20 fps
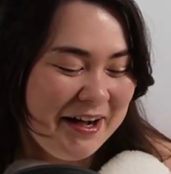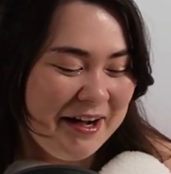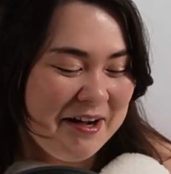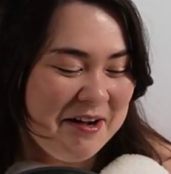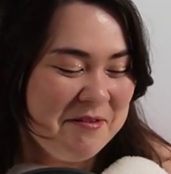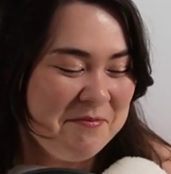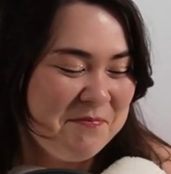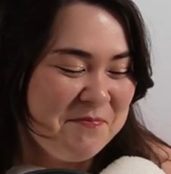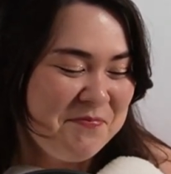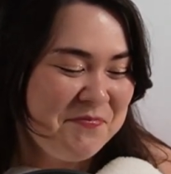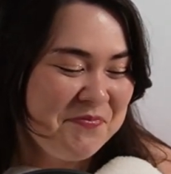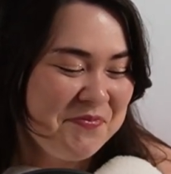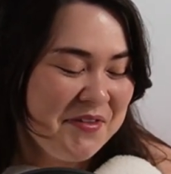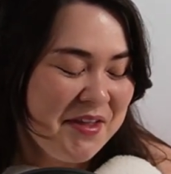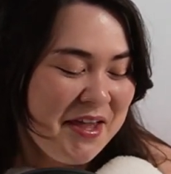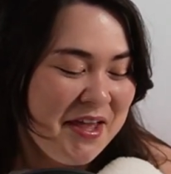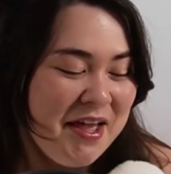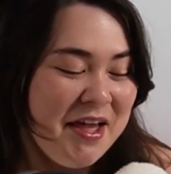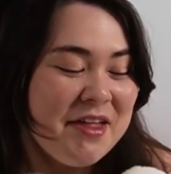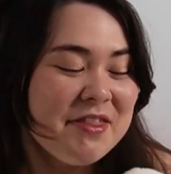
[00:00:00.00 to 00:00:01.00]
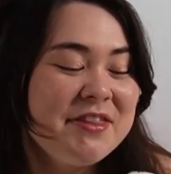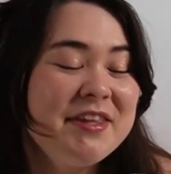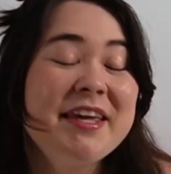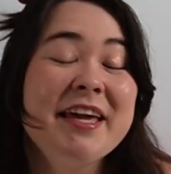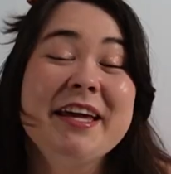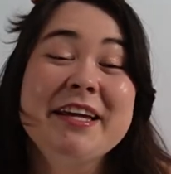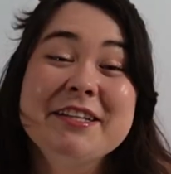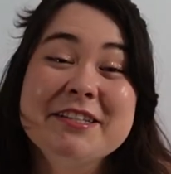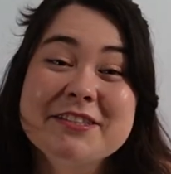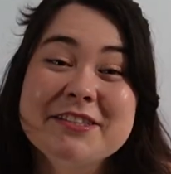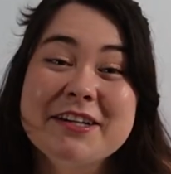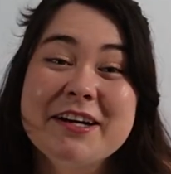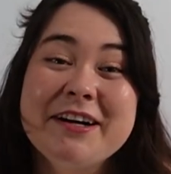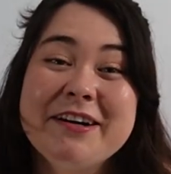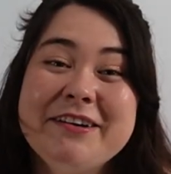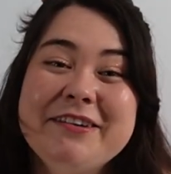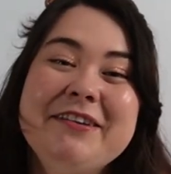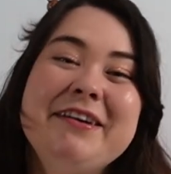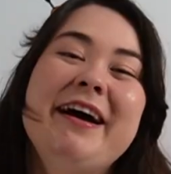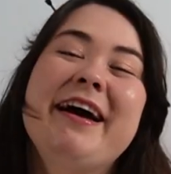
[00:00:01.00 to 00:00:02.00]
um, the
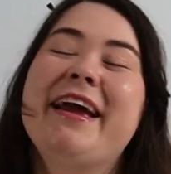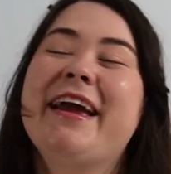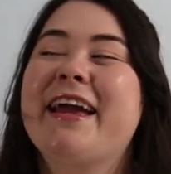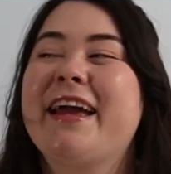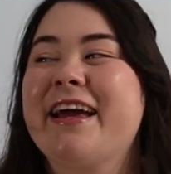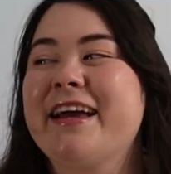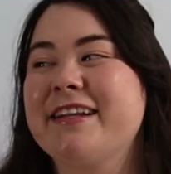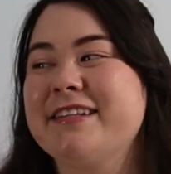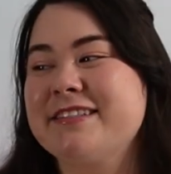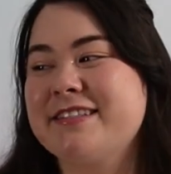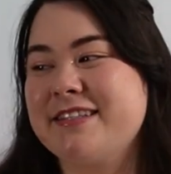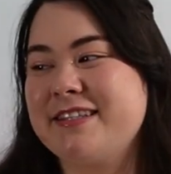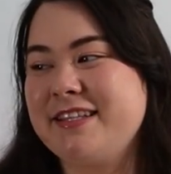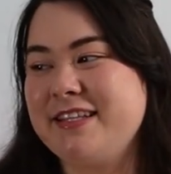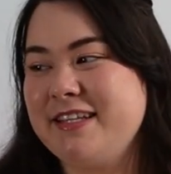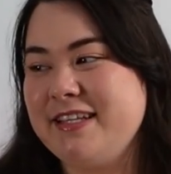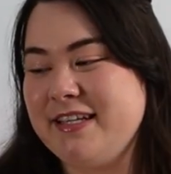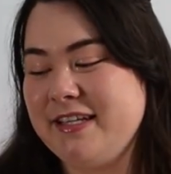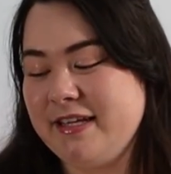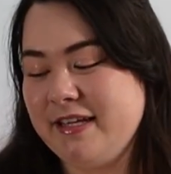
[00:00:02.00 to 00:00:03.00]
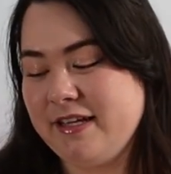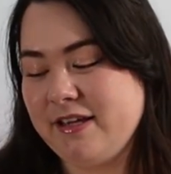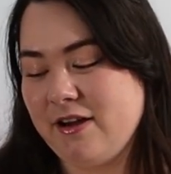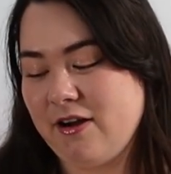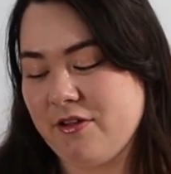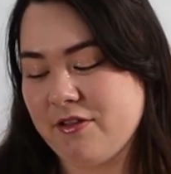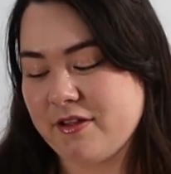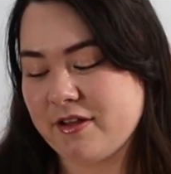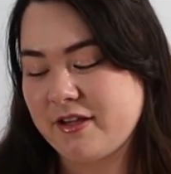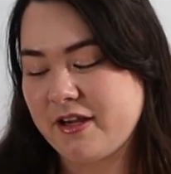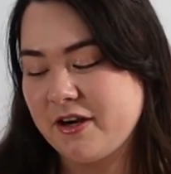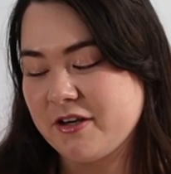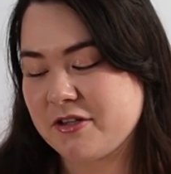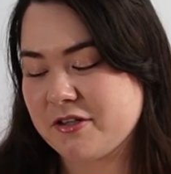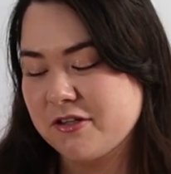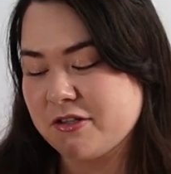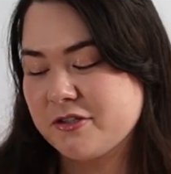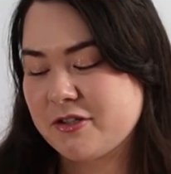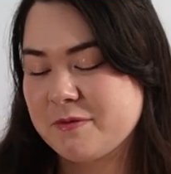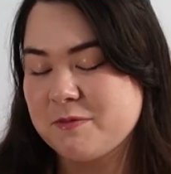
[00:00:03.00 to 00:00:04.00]
intro and the all the
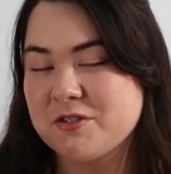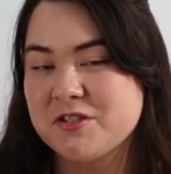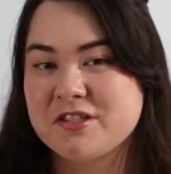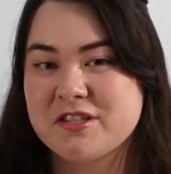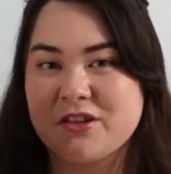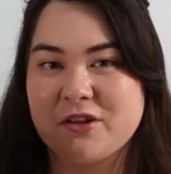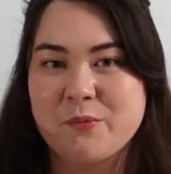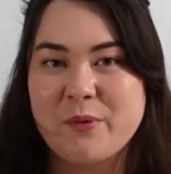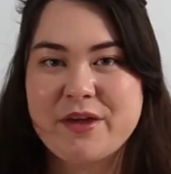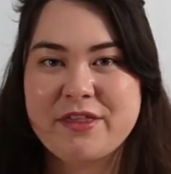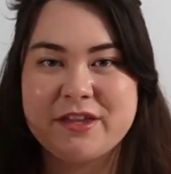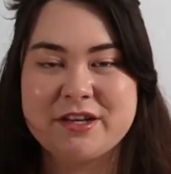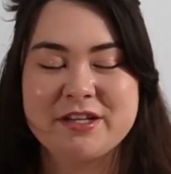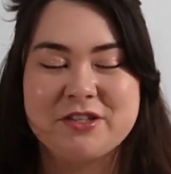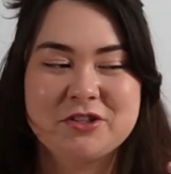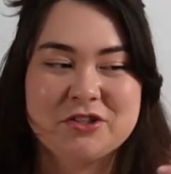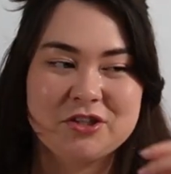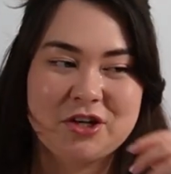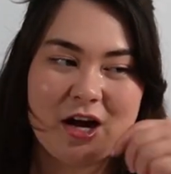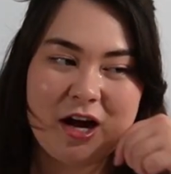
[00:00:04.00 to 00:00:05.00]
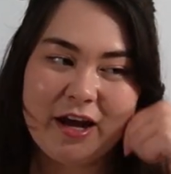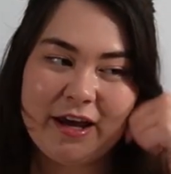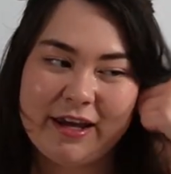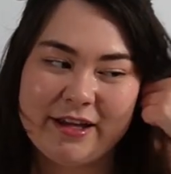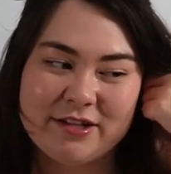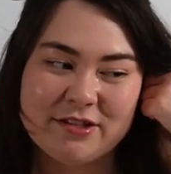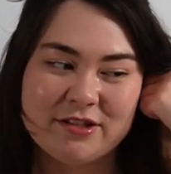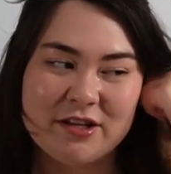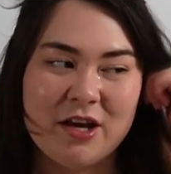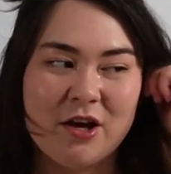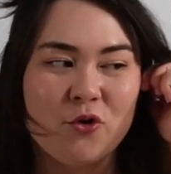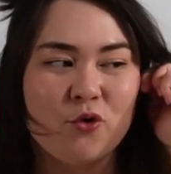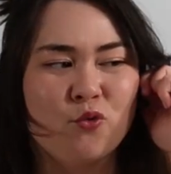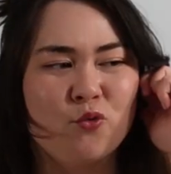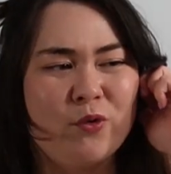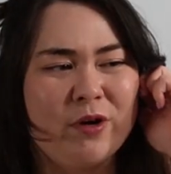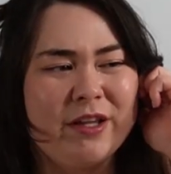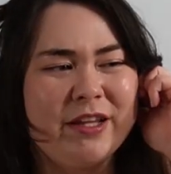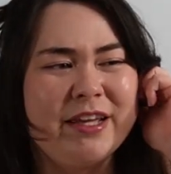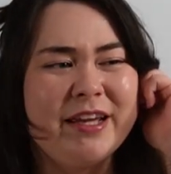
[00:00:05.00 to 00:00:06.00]
character descriptions and the way that it's shot, it's
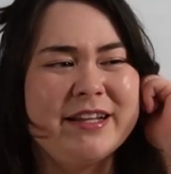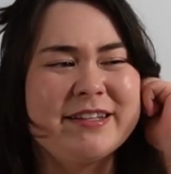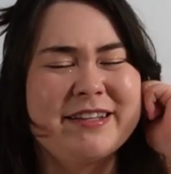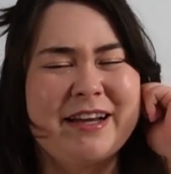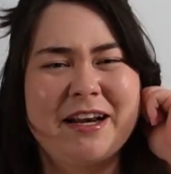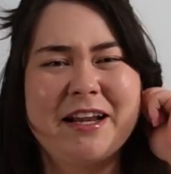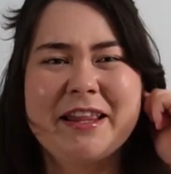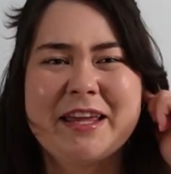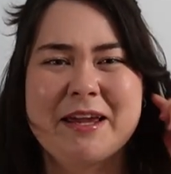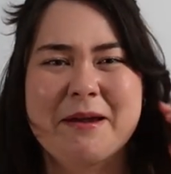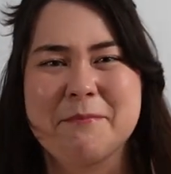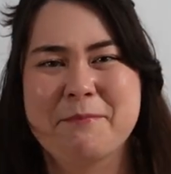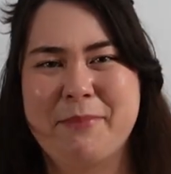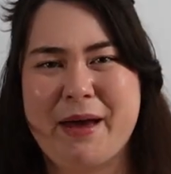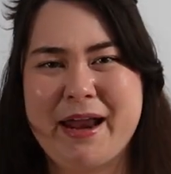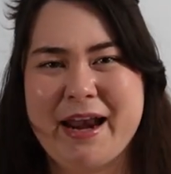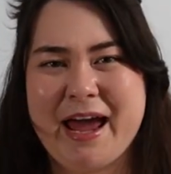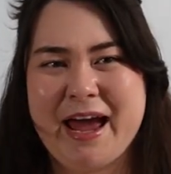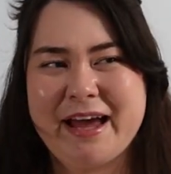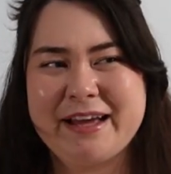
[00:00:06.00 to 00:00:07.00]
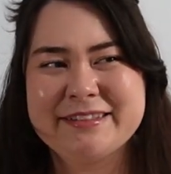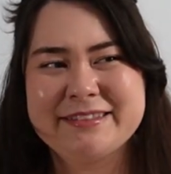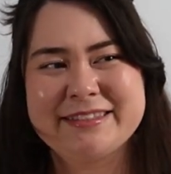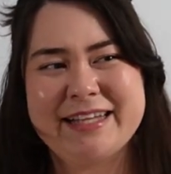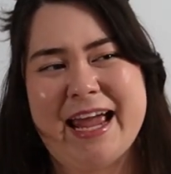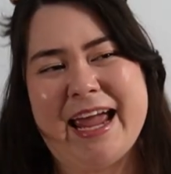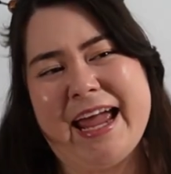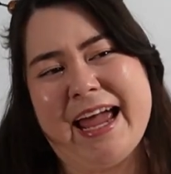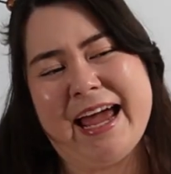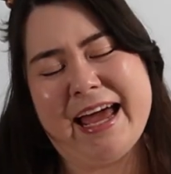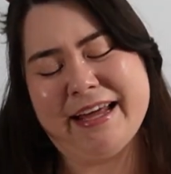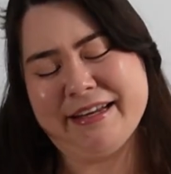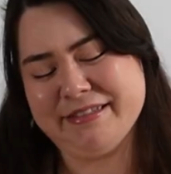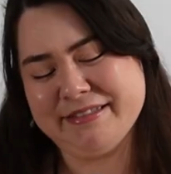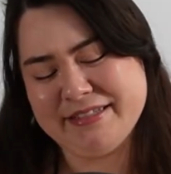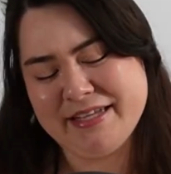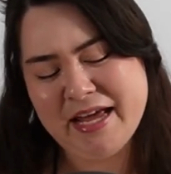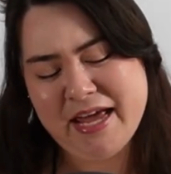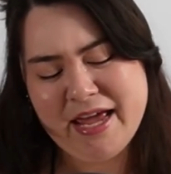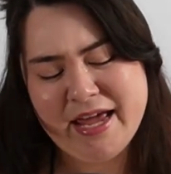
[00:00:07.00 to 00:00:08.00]
really it's kind of like badass
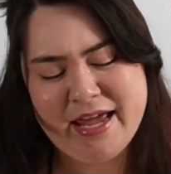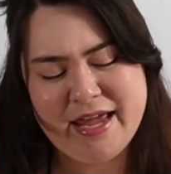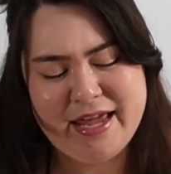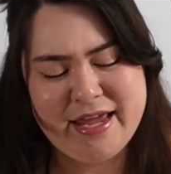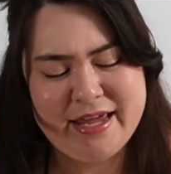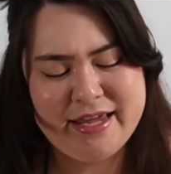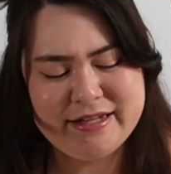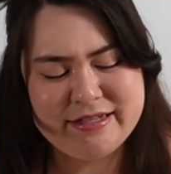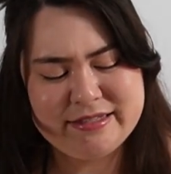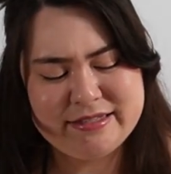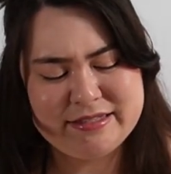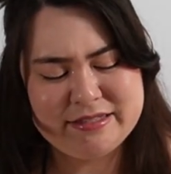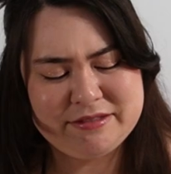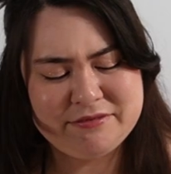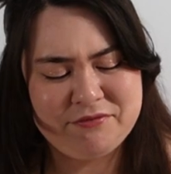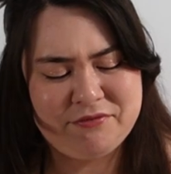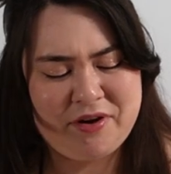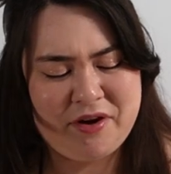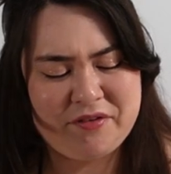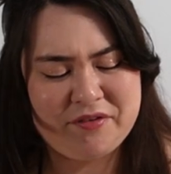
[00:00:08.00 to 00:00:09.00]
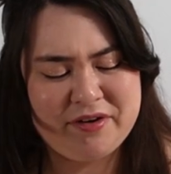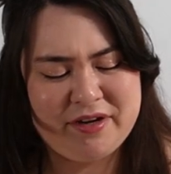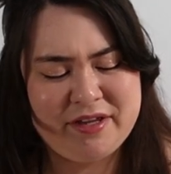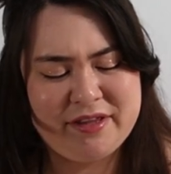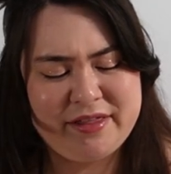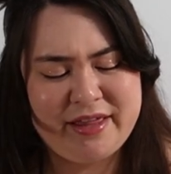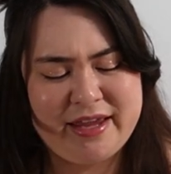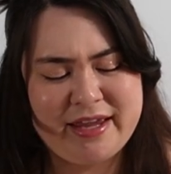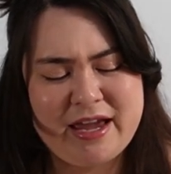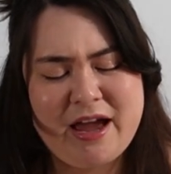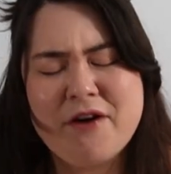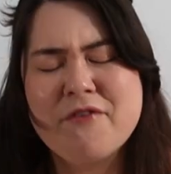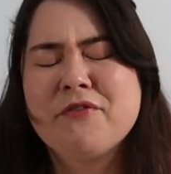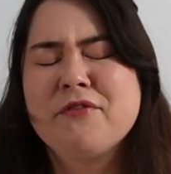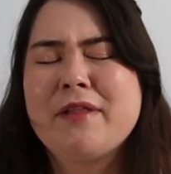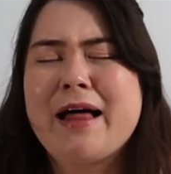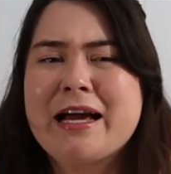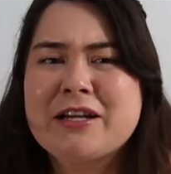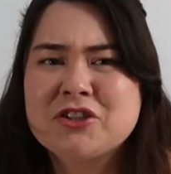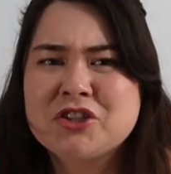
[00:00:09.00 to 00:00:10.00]
and it's very like
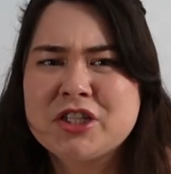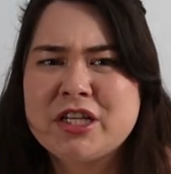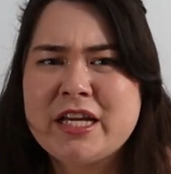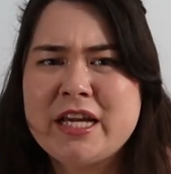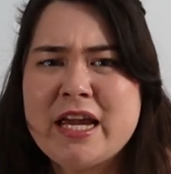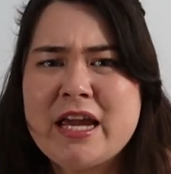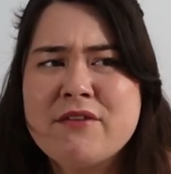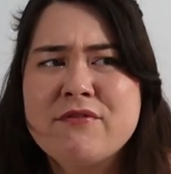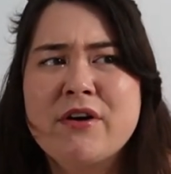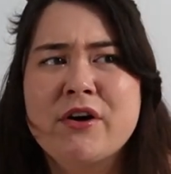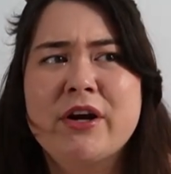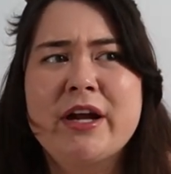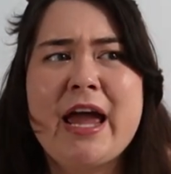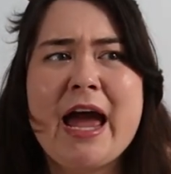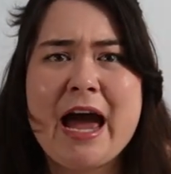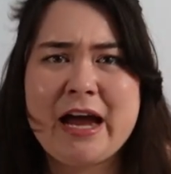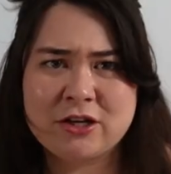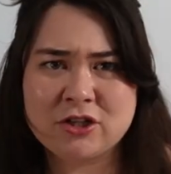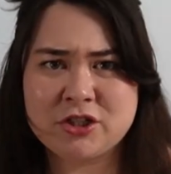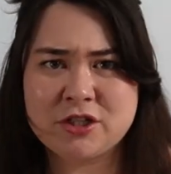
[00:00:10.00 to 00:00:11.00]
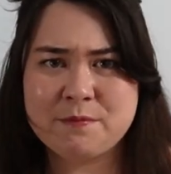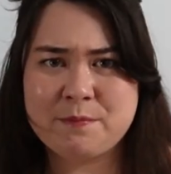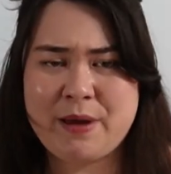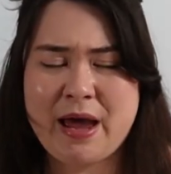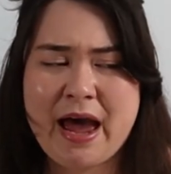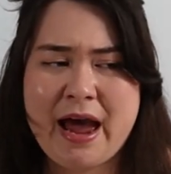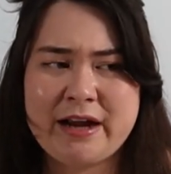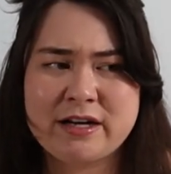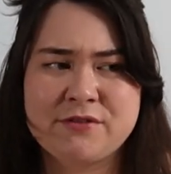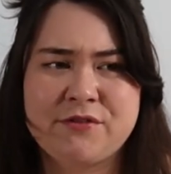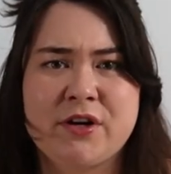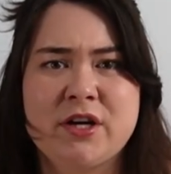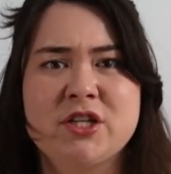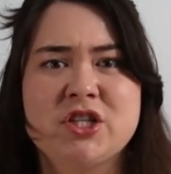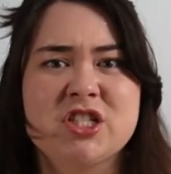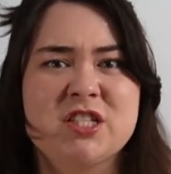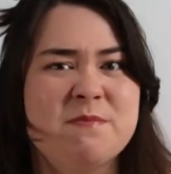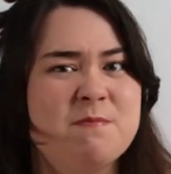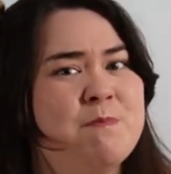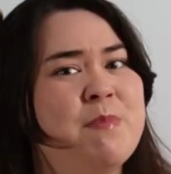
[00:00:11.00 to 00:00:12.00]
flashy, very action packed, very
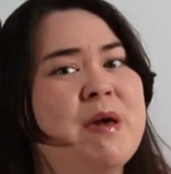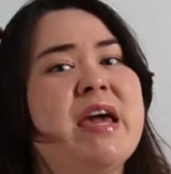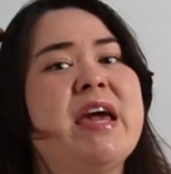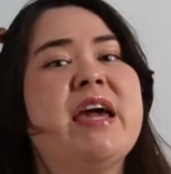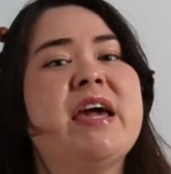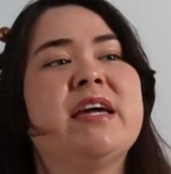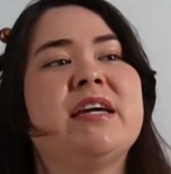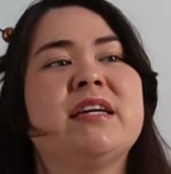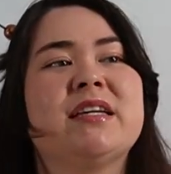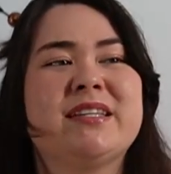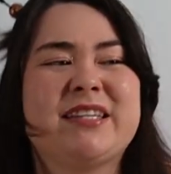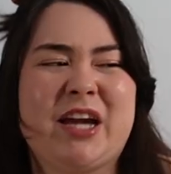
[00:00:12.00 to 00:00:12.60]
just big,